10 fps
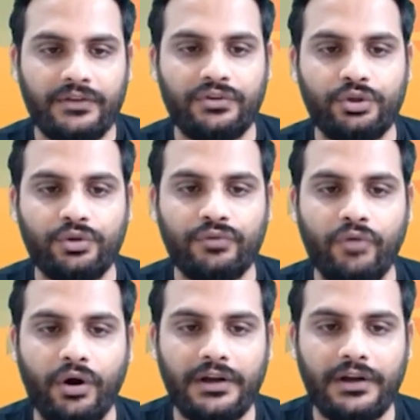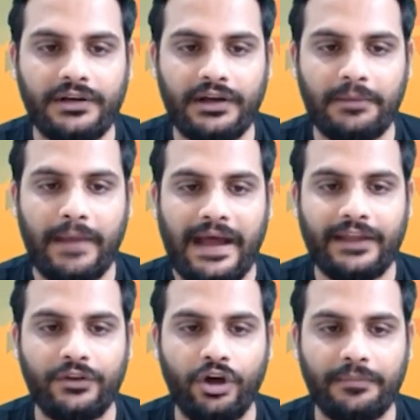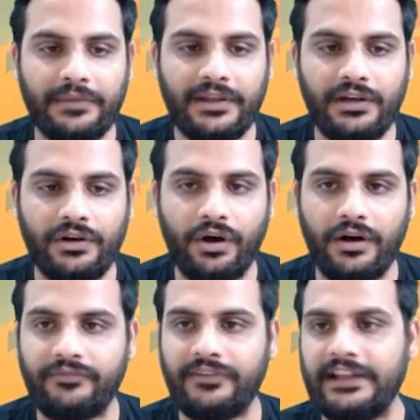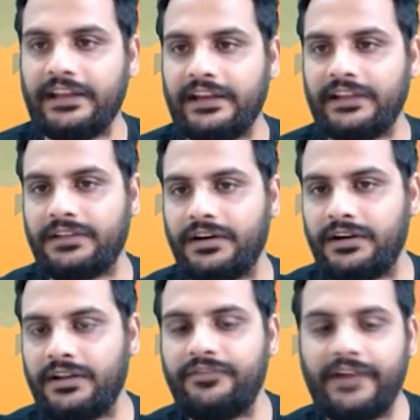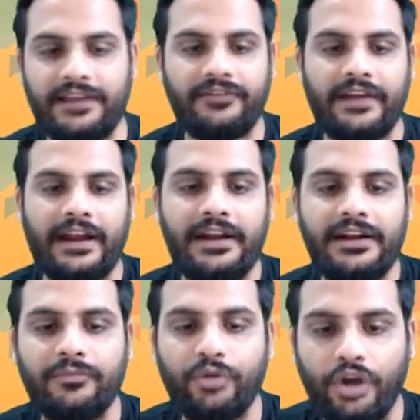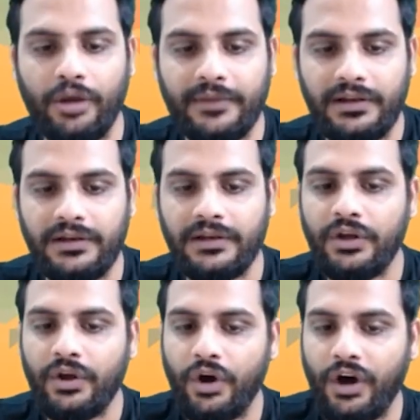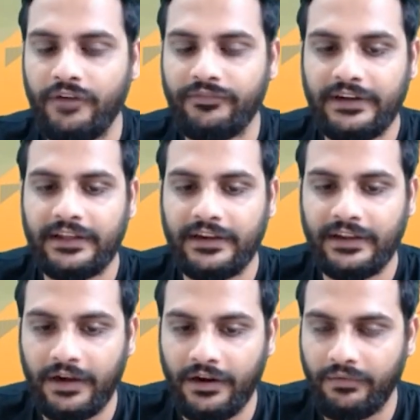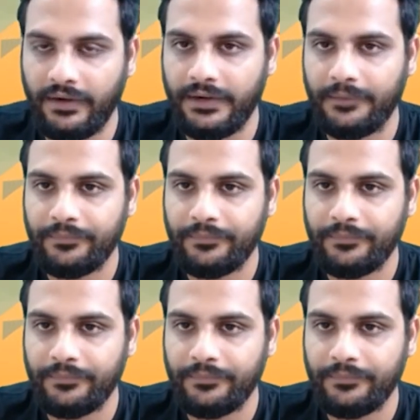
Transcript: So you want a binomial of degree 35 and a monomial of degree 100.